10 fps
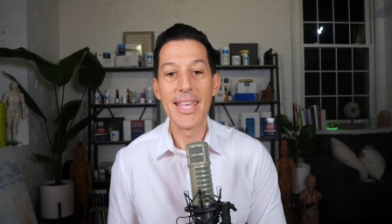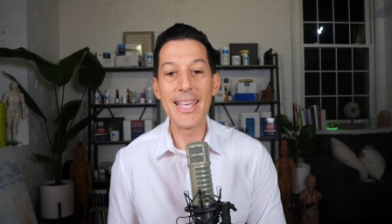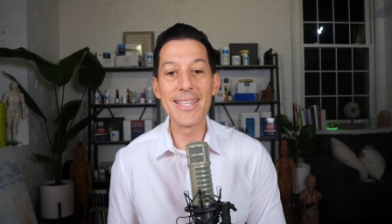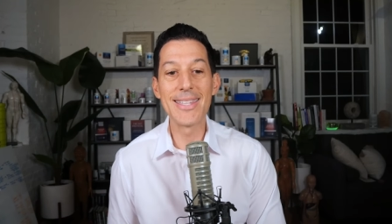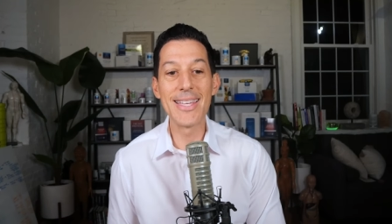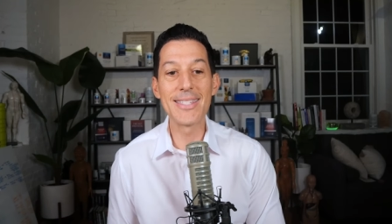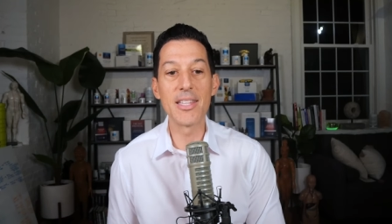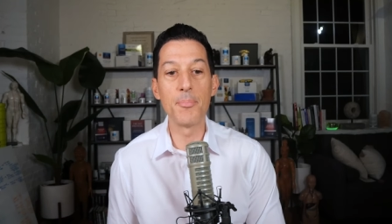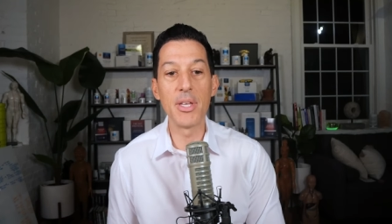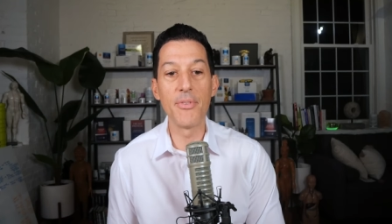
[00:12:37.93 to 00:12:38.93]
is this
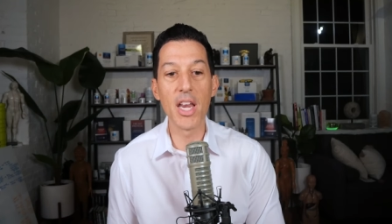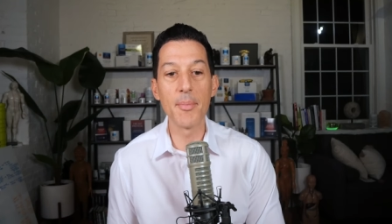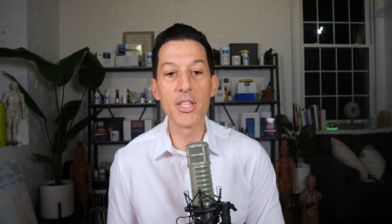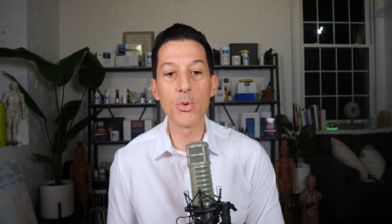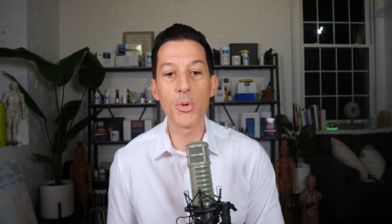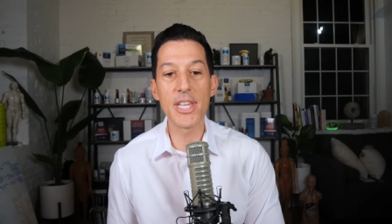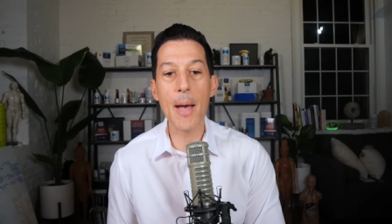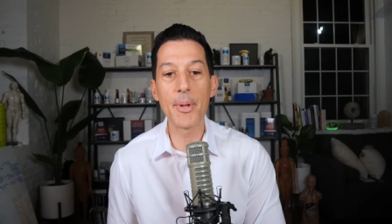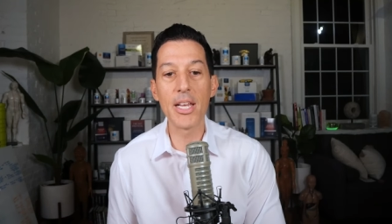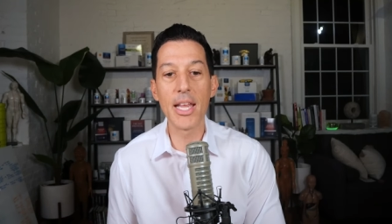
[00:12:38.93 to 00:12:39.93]
the B vitamins? What's
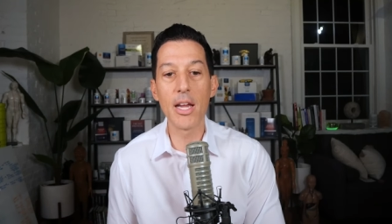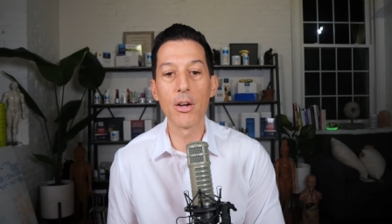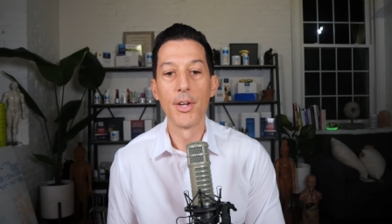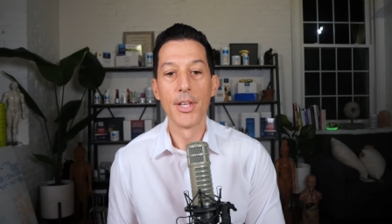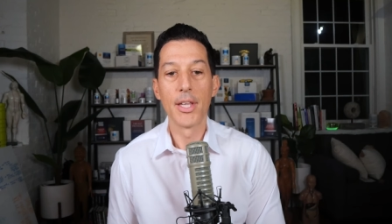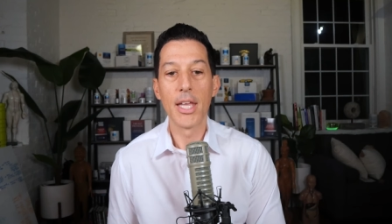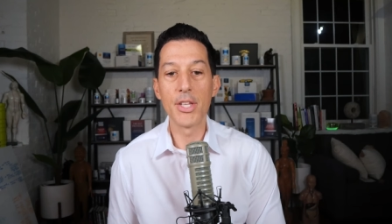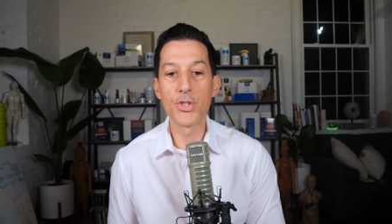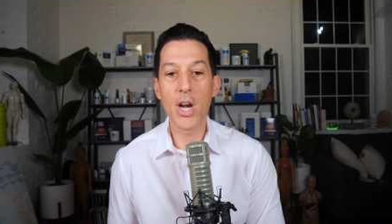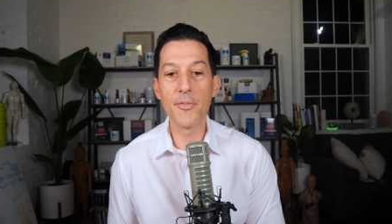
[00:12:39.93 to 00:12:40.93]
happening here?
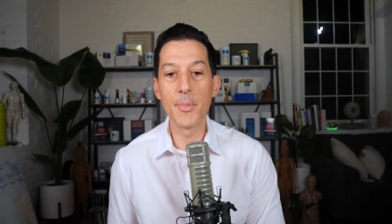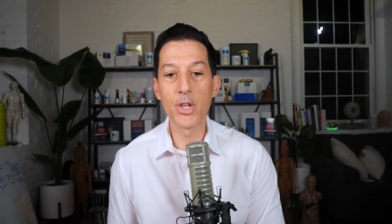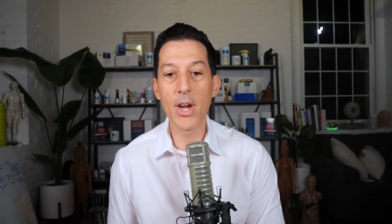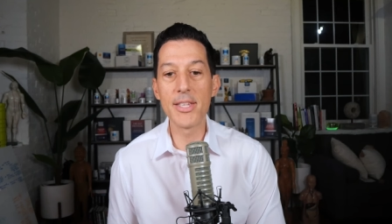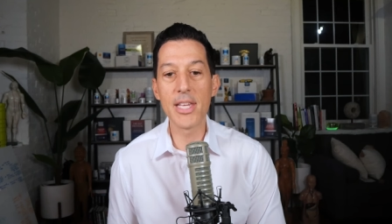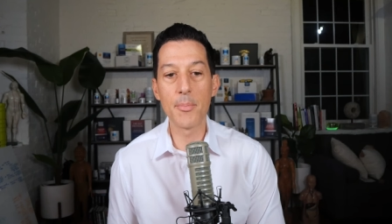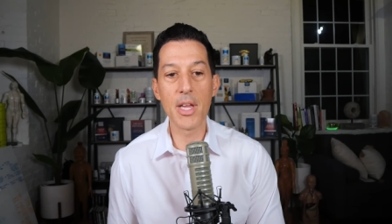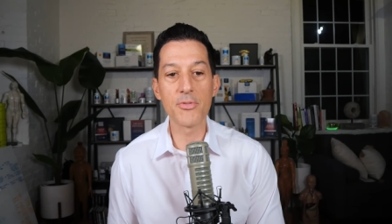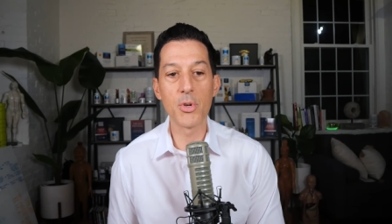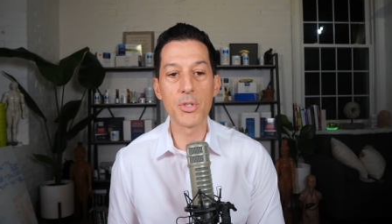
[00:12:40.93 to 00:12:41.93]
It's driving me crazy and I'm
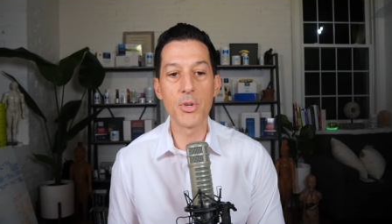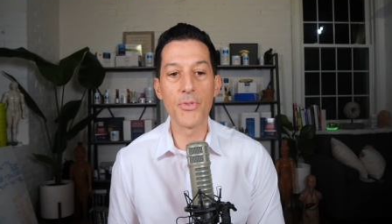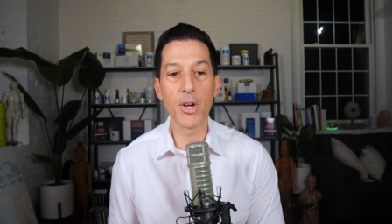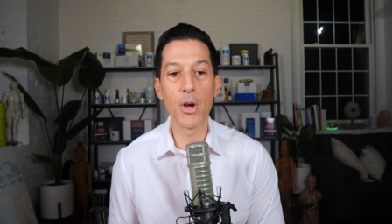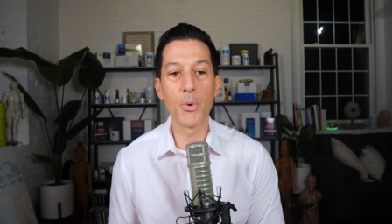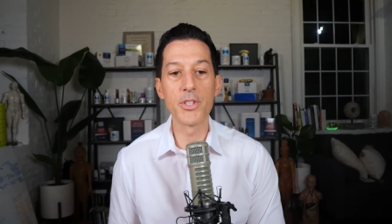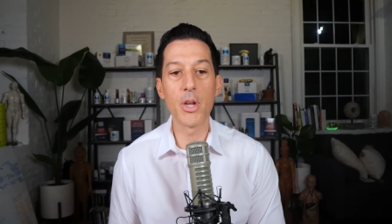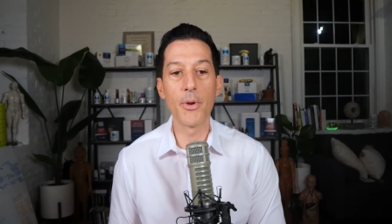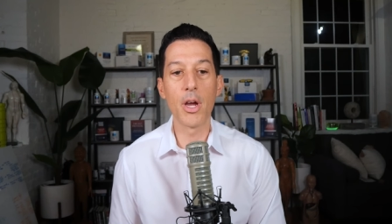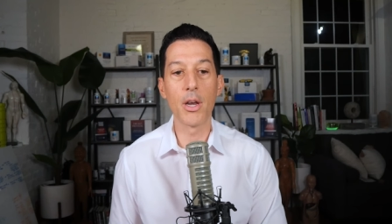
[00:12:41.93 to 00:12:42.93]
desperate to figure out what is
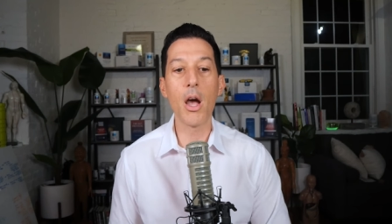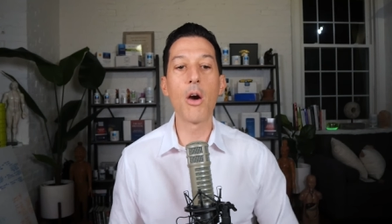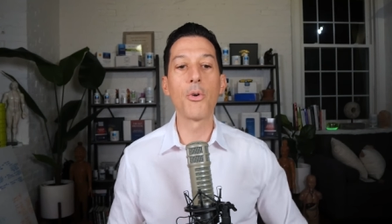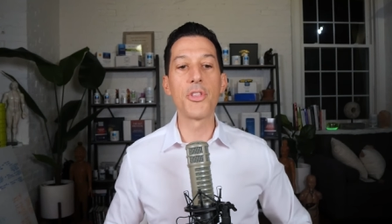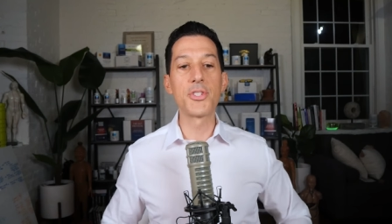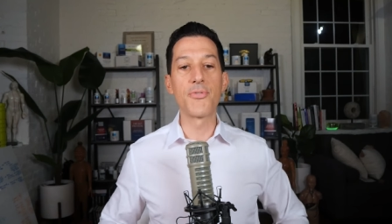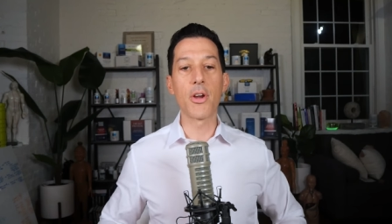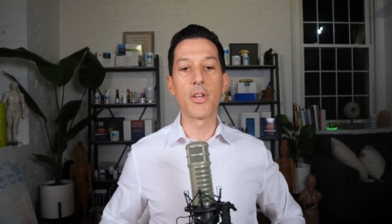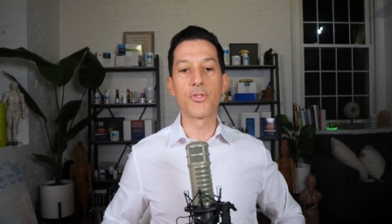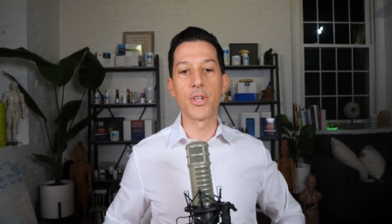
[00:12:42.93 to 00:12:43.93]
going on. Oh, this is
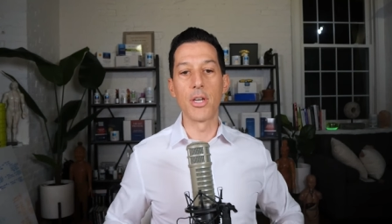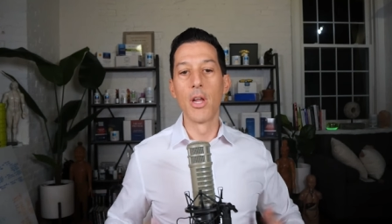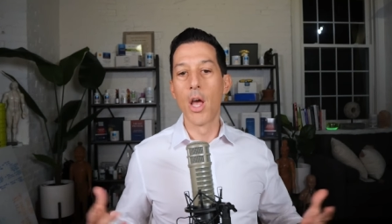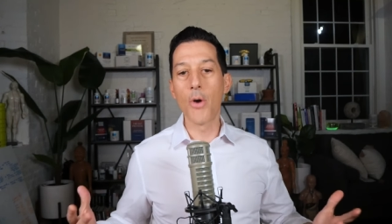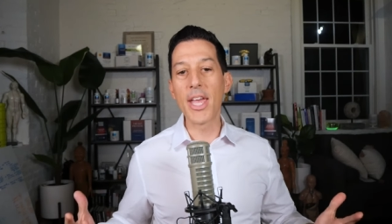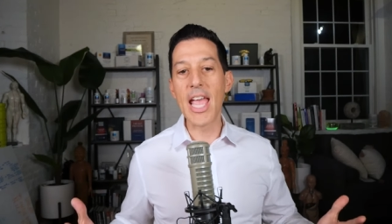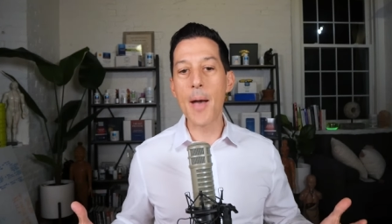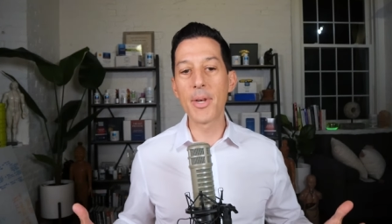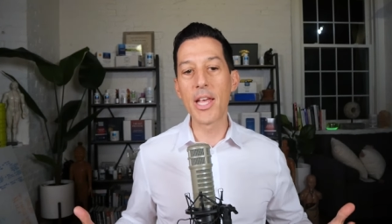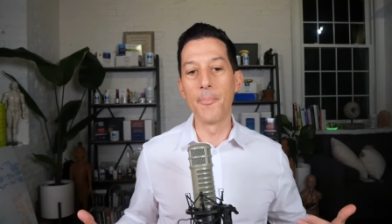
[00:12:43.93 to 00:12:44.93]
very interesting. Okay,
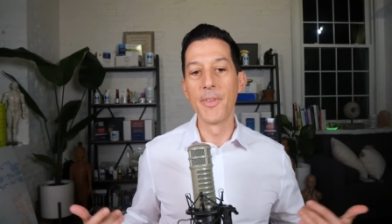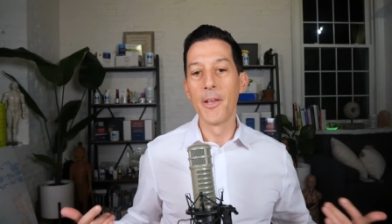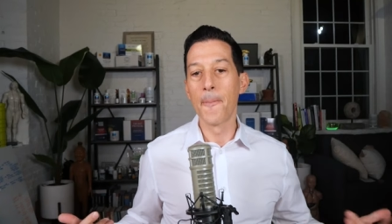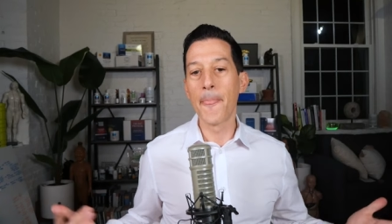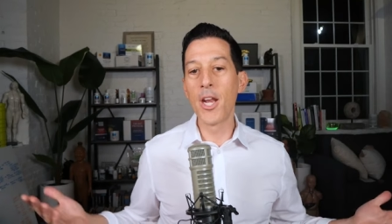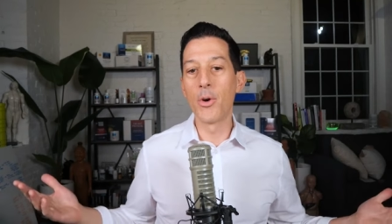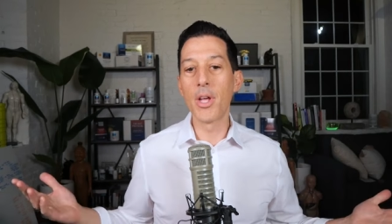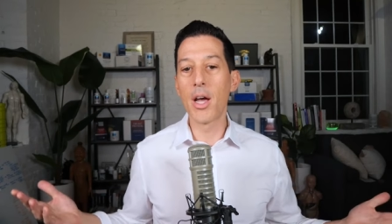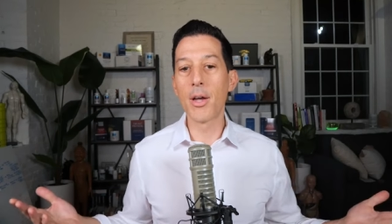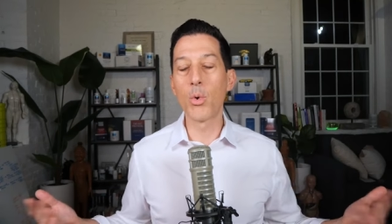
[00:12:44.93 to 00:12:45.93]
happy to help. You know,
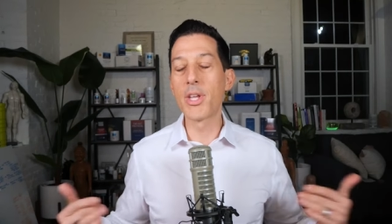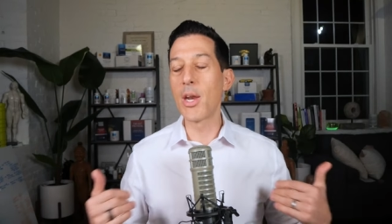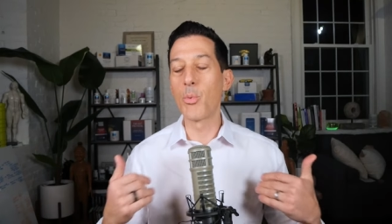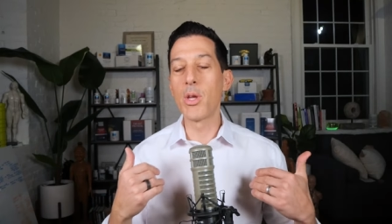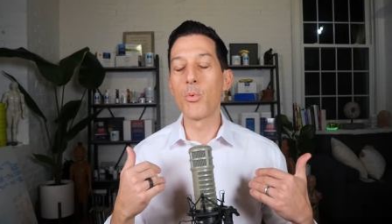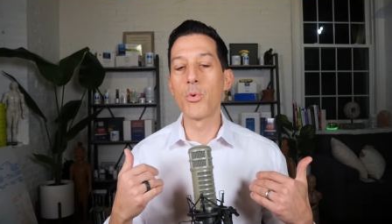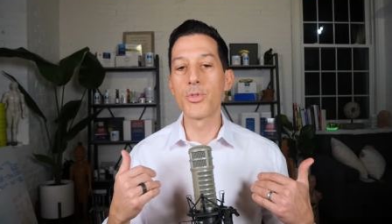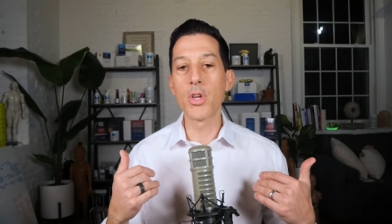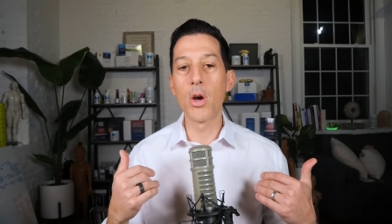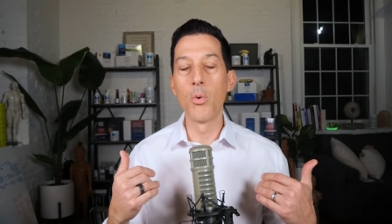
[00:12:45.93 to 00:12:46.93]
again,
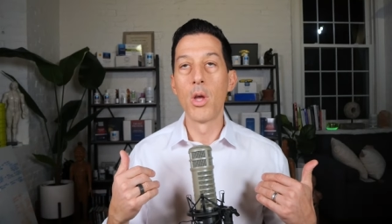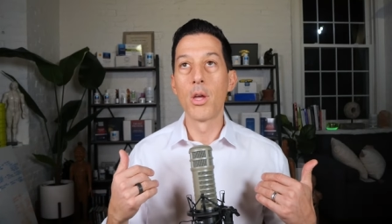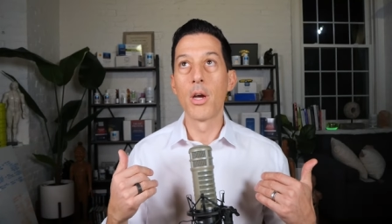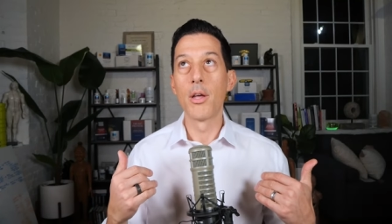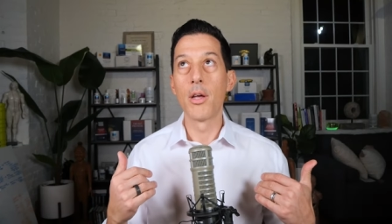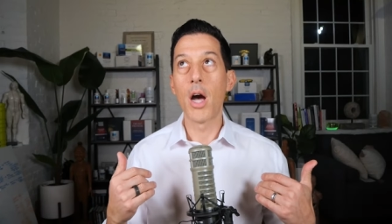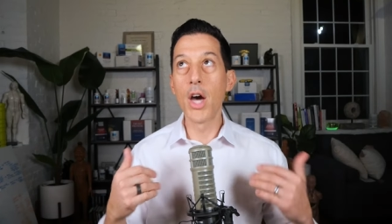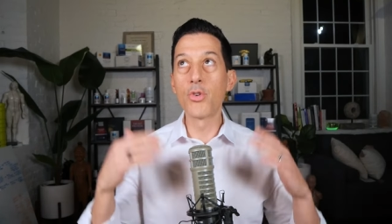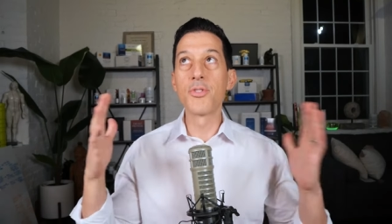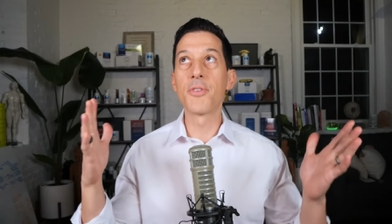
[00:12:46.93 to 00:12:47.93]
so
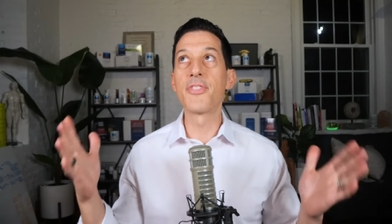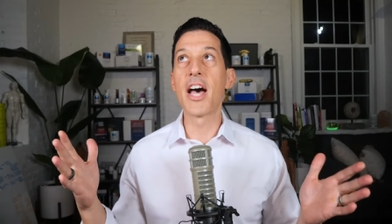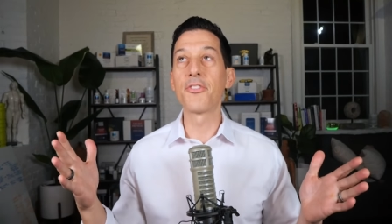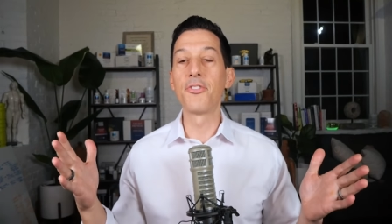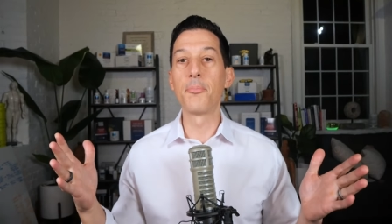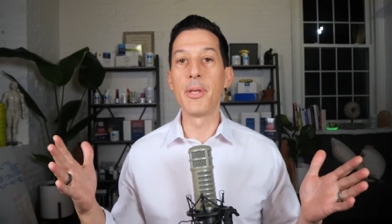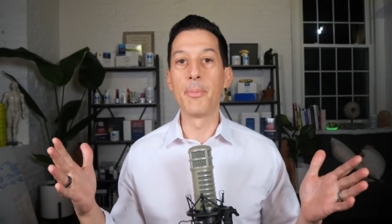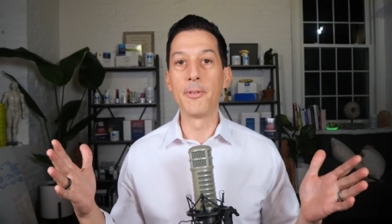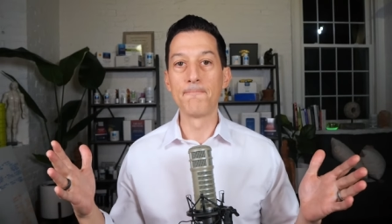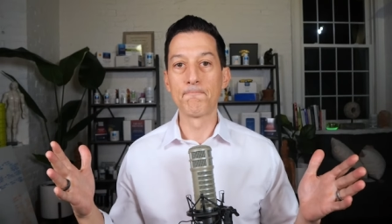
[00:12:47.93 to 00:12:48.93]
hundreds of thousands of
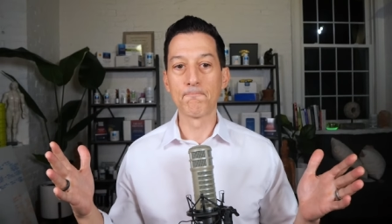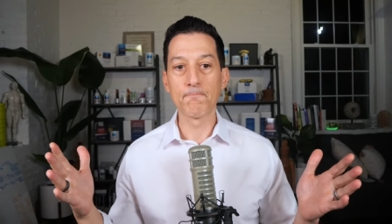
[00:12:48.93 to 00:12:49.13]
people